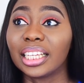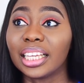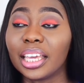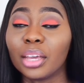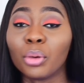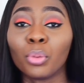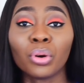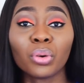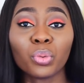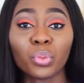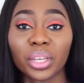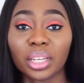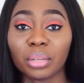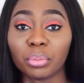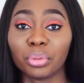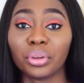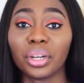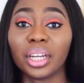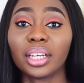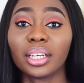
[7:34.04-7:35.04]
a 1 week
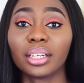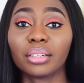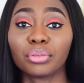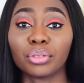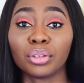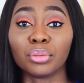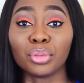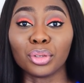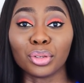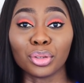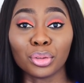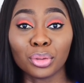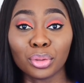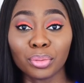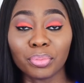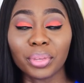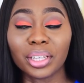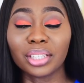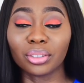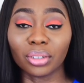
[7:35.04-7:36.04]
break from
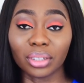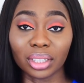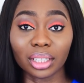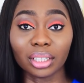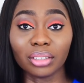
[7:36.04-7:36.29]
you based on